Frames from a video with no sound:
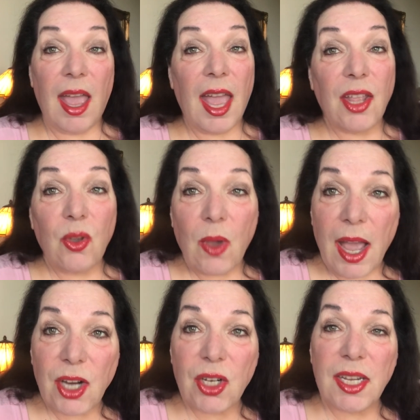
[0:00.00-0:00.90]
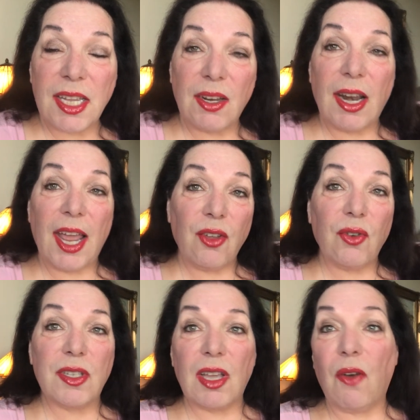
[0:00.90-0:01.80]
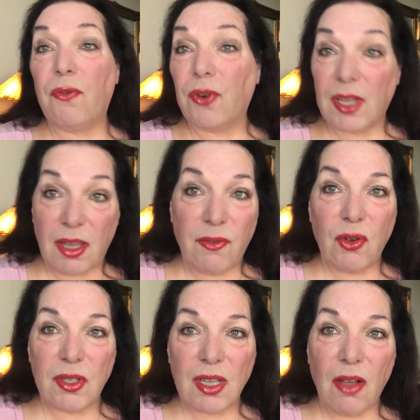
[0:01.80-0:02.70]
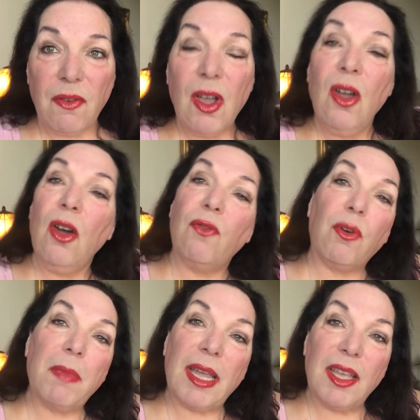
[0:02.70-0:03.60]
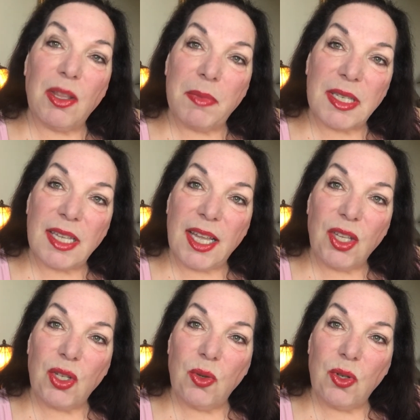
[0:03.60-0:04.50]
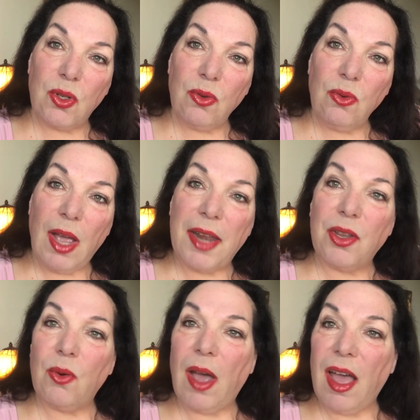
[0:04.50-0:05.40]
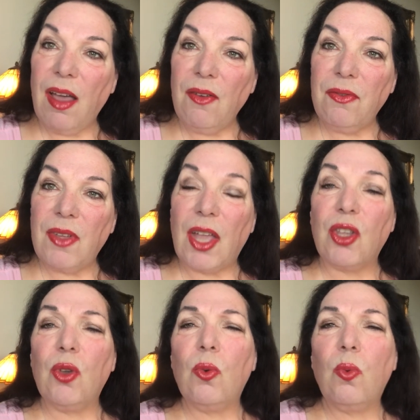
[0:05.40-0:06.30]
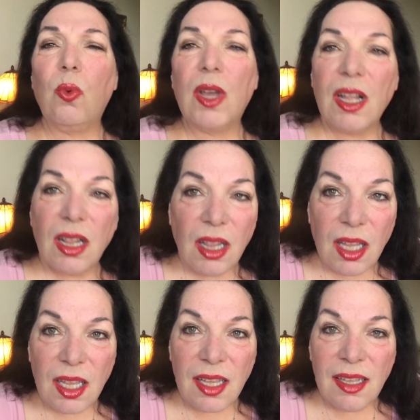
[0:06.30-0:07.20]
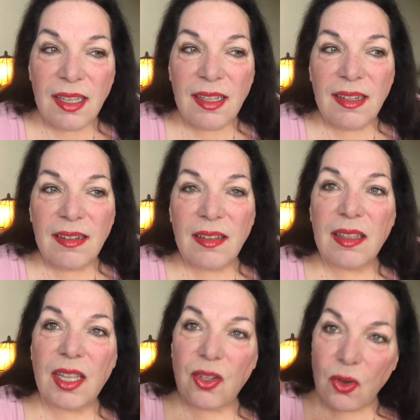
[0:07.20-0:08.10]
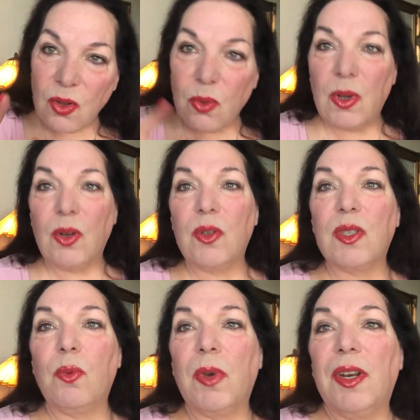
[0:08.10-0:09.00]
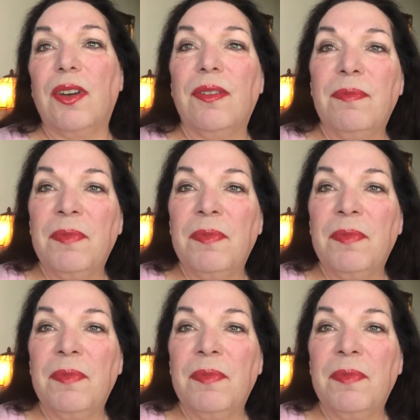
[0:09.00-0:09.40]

and you actually can let yourself forgive yourself for making the mistakes you do and you have and you will, then you're the one who's the winner.